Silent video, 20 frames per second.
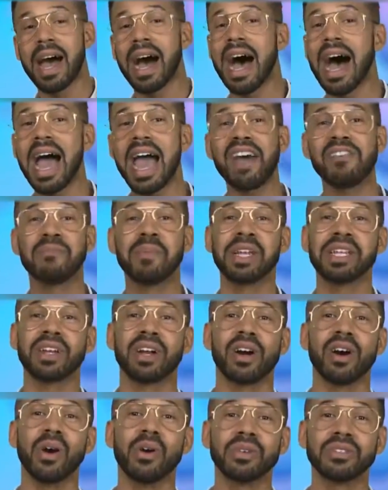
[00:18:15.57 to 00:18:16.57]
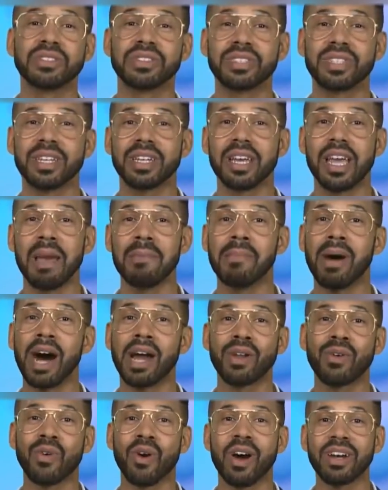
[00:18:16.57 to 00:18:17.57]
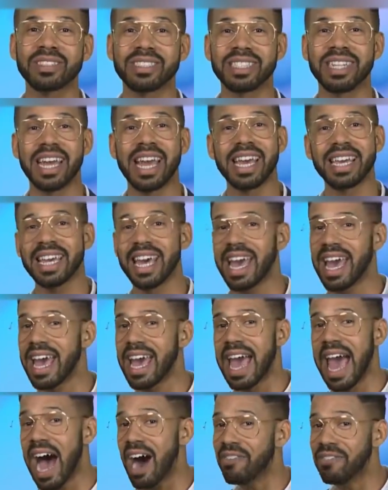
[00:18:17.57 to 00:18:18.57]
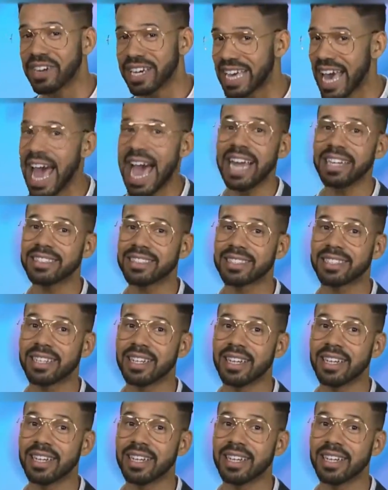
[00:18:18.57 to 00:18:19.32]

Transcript: I have been your host, Iman Crosson, a.k.a. Alpha Cat.